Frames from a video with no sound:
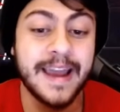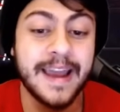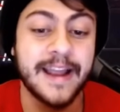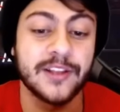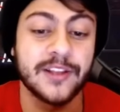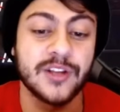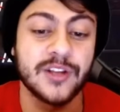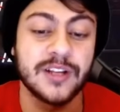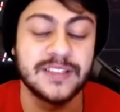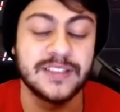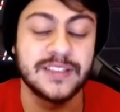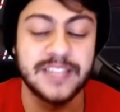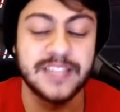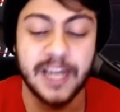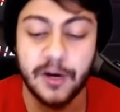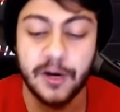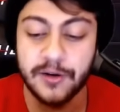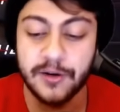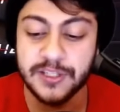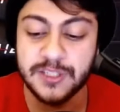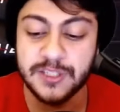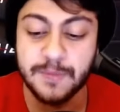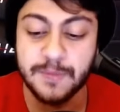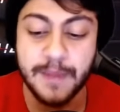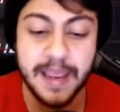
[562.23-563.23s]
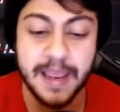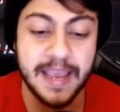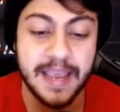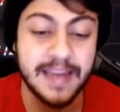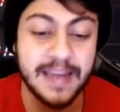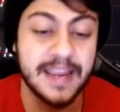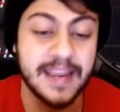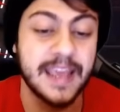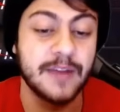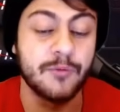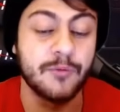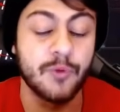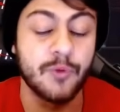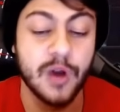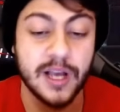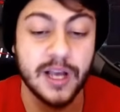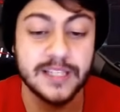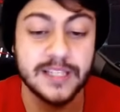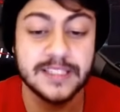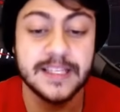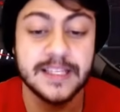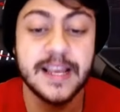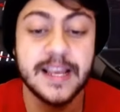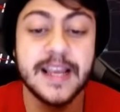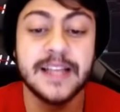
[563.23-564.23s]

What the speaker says: and I thought Terrence Mann and Russ